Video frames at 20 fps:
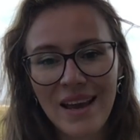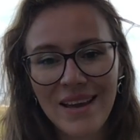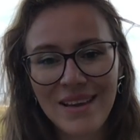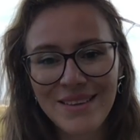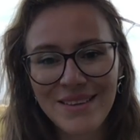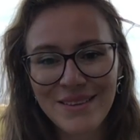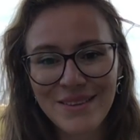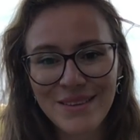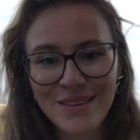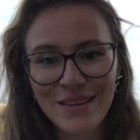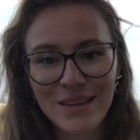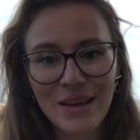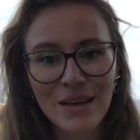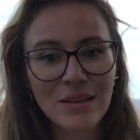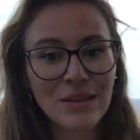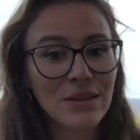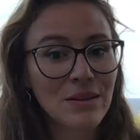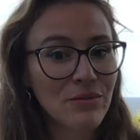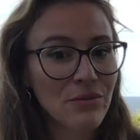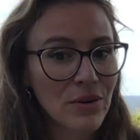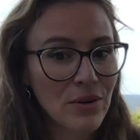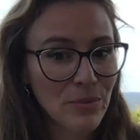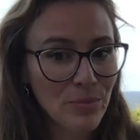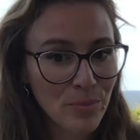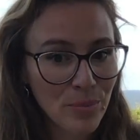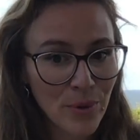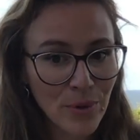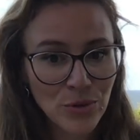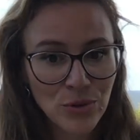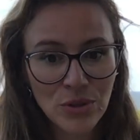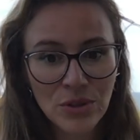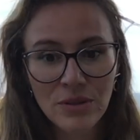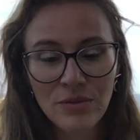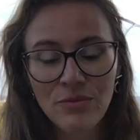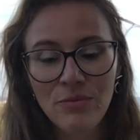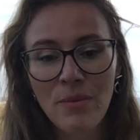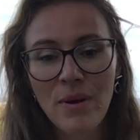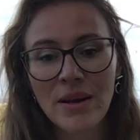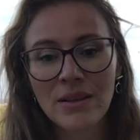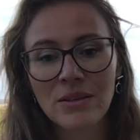18th again in a very positive
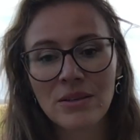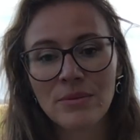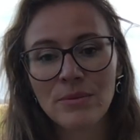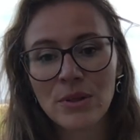matter,